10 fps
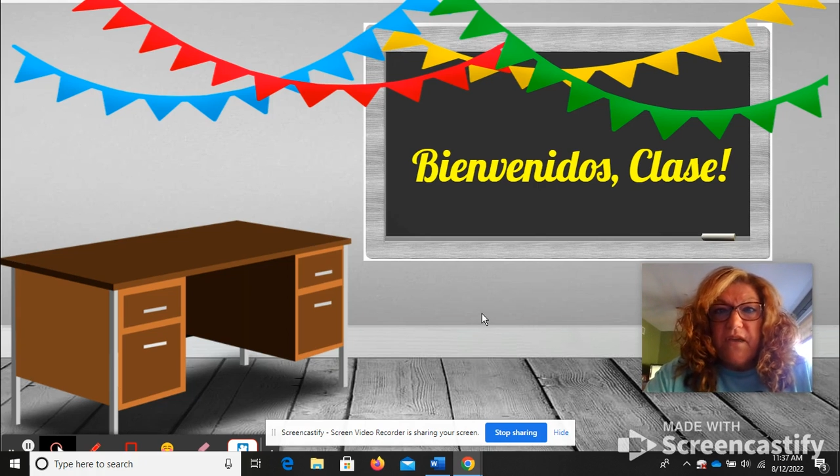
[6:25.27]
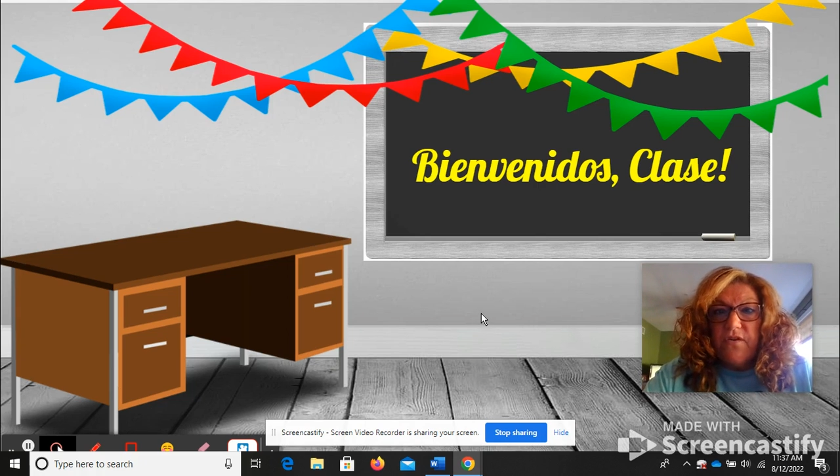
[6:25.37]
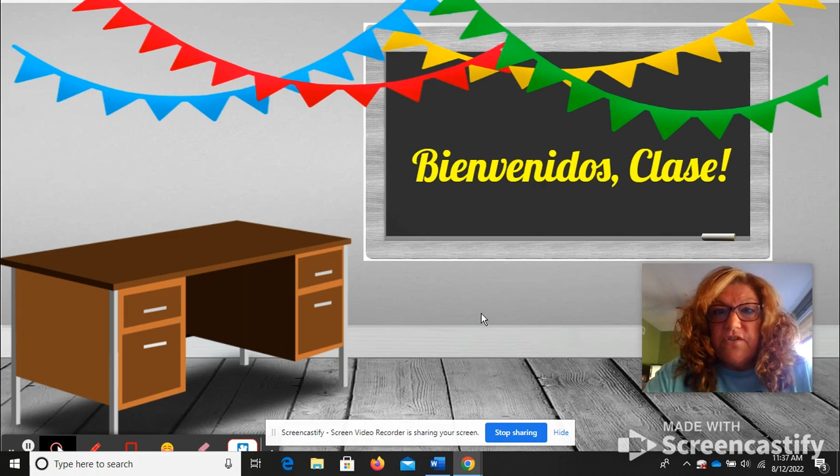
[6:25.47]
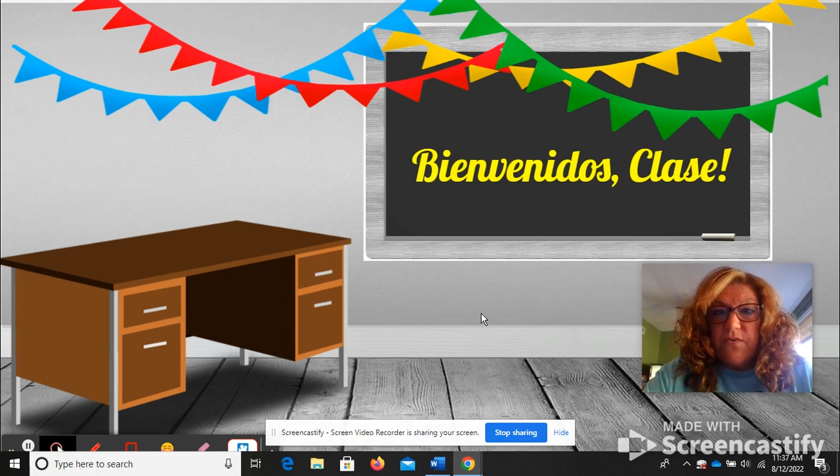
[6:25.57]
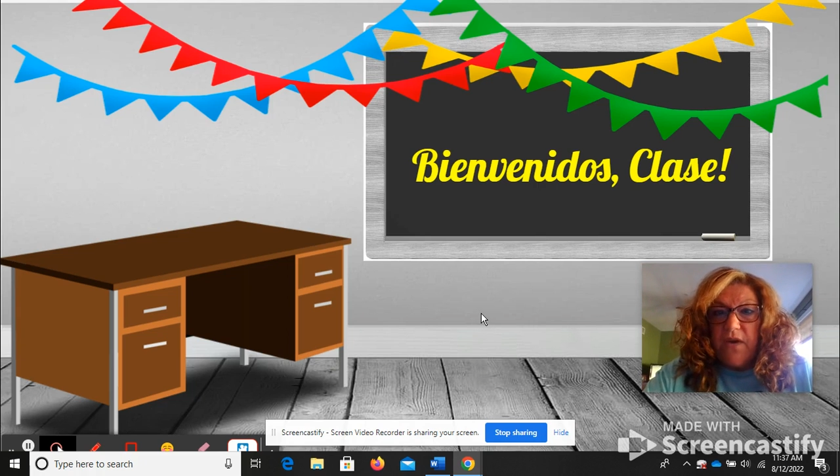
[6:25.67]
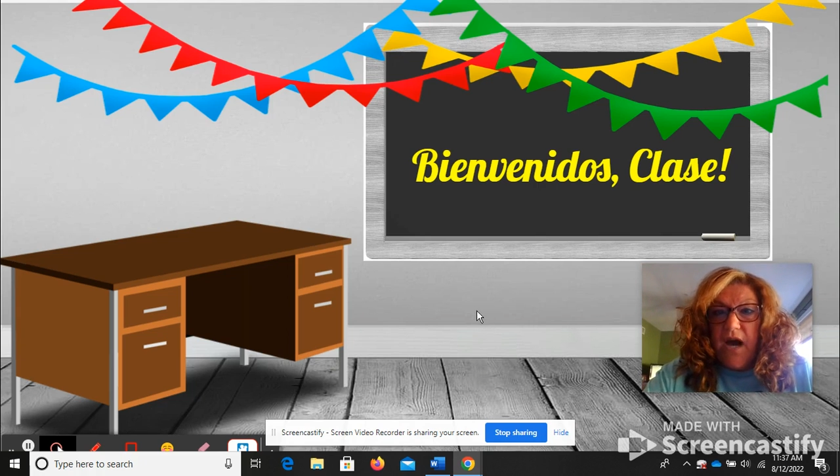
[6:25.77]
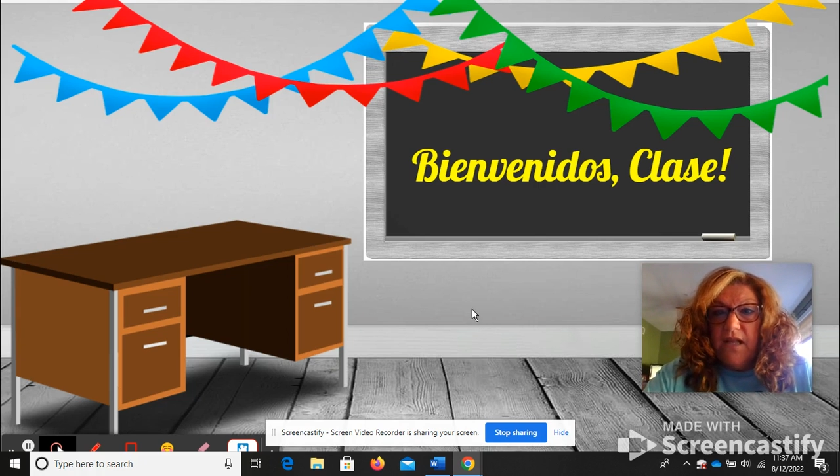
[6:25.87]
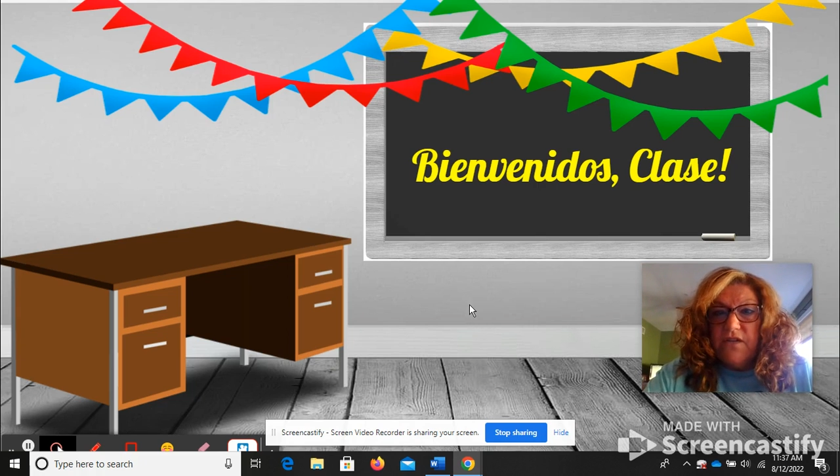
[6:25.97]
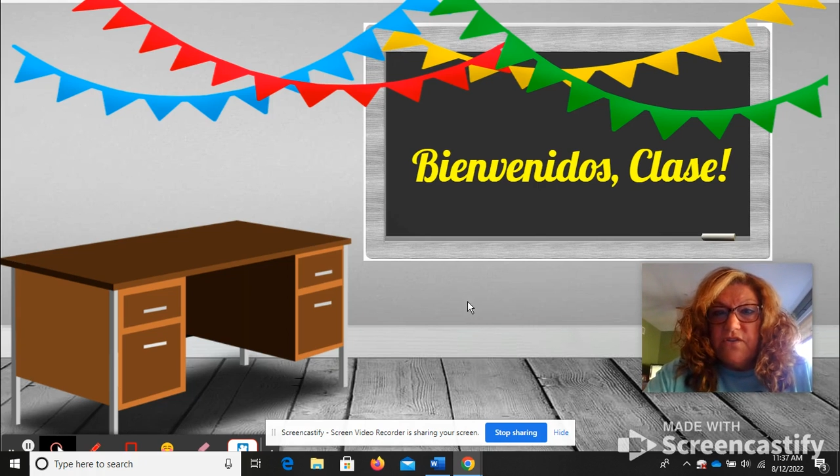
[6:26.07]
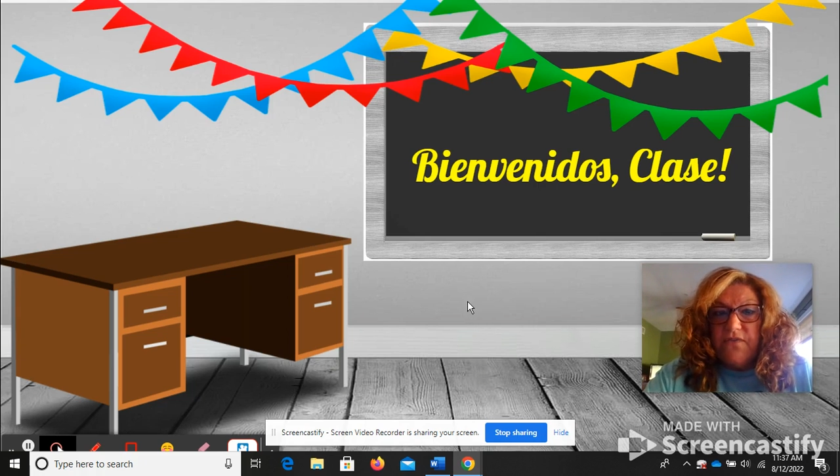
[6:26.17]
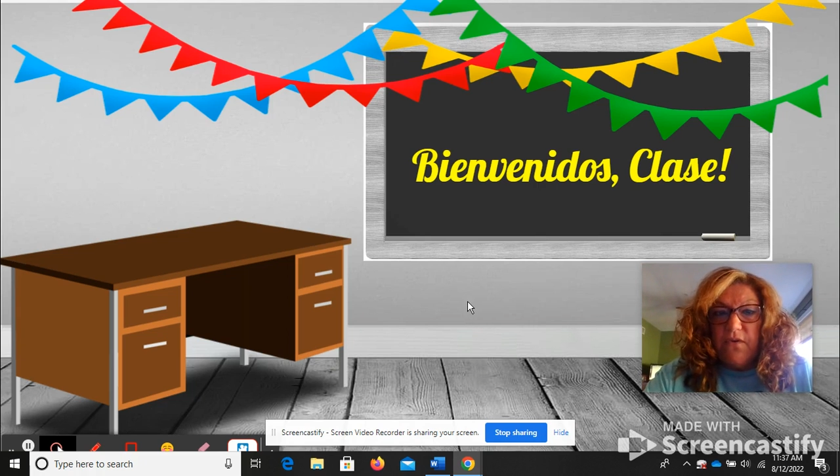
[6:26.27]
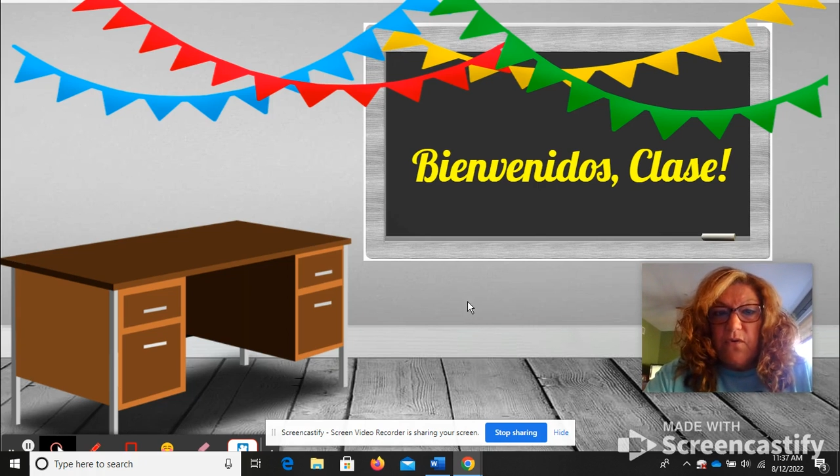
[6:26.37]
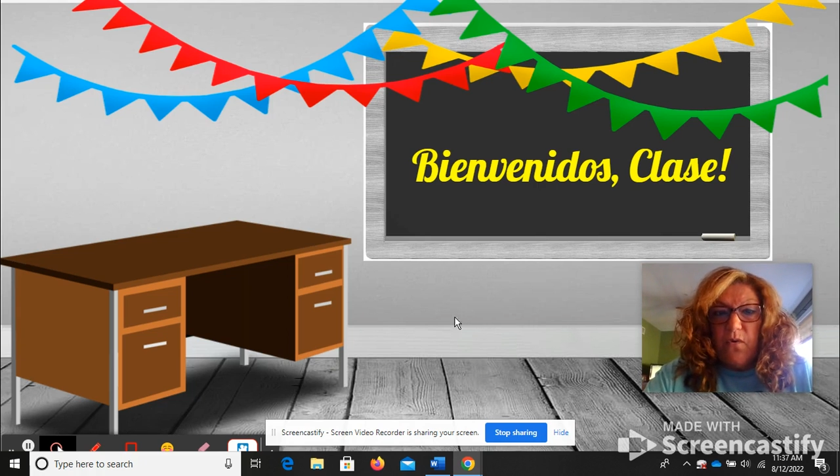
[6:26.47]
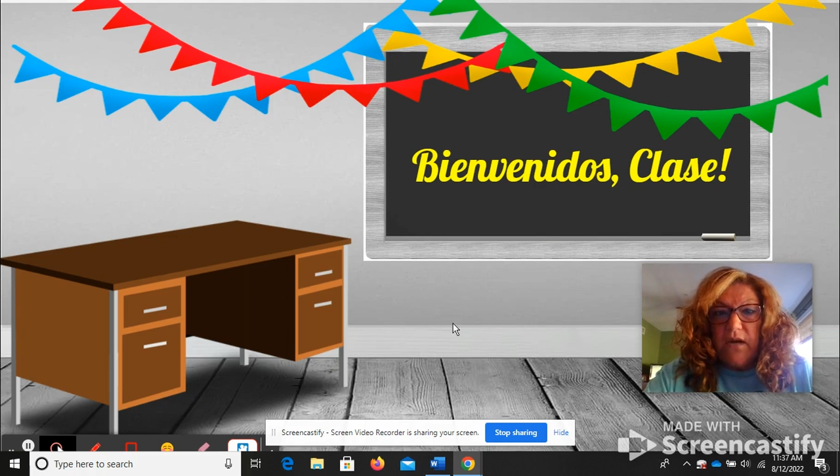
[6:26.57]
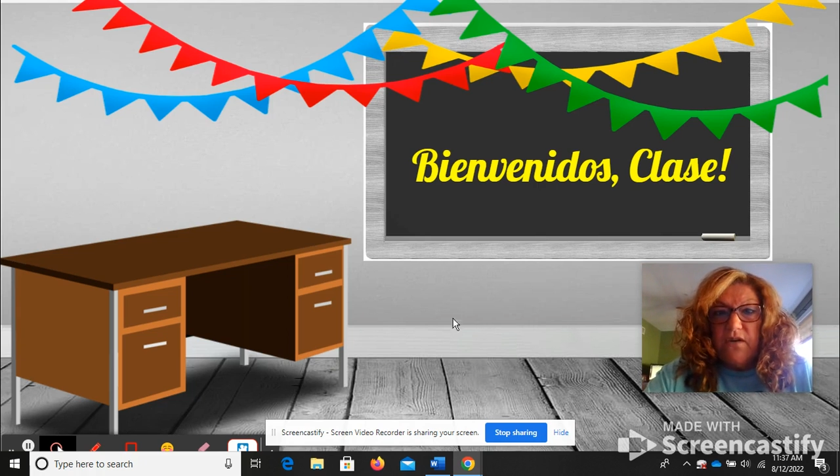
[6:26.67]
also in college, if they're
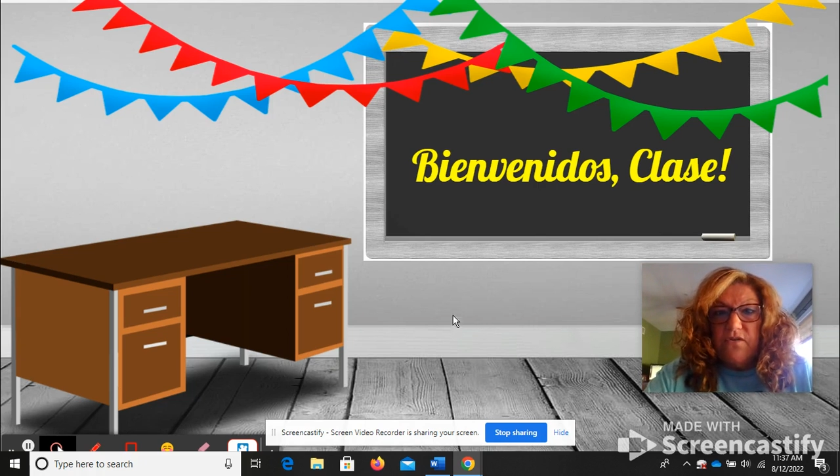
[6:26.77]
required to